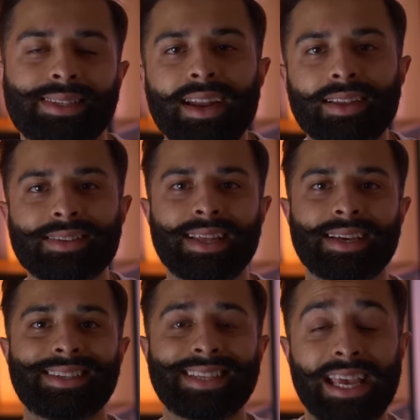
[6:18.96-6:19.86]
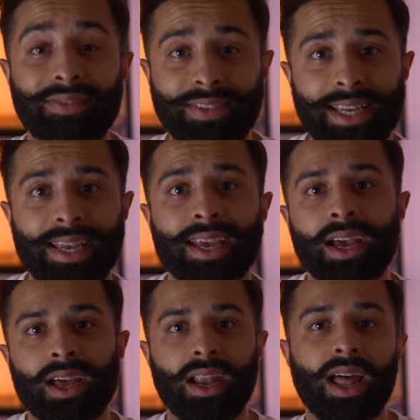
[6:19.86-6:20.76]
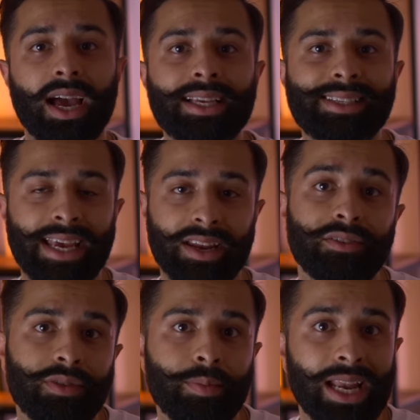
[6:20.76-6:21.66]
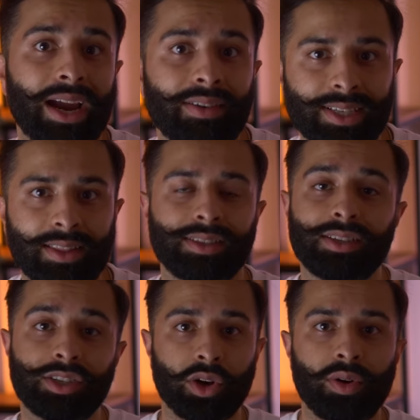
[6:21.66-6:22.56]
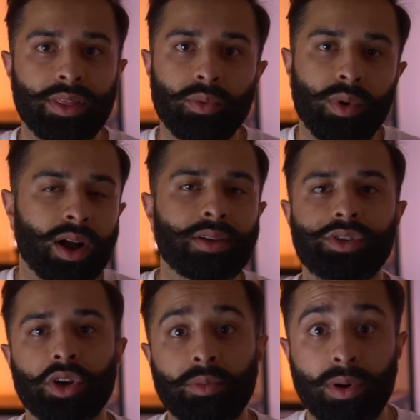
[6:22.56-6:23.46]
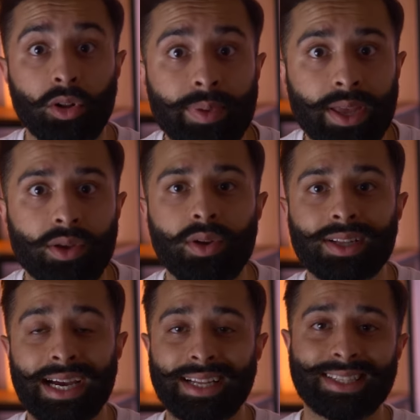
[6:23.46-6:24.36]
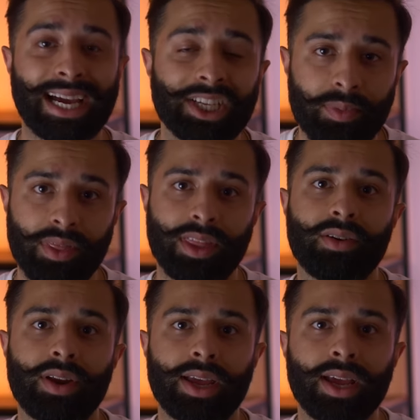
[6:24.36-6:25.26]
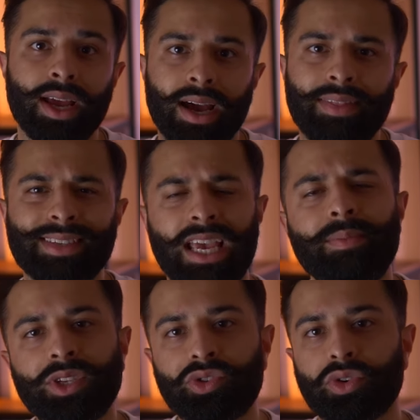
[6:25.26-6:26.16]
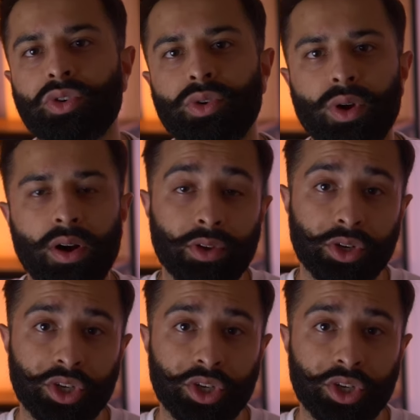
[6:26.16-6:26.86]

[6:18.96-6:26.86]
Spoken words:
tell us that safety lies in familiarity. This is shown in the work of John Bowlby, who looked at attachment theory. And the same is true of your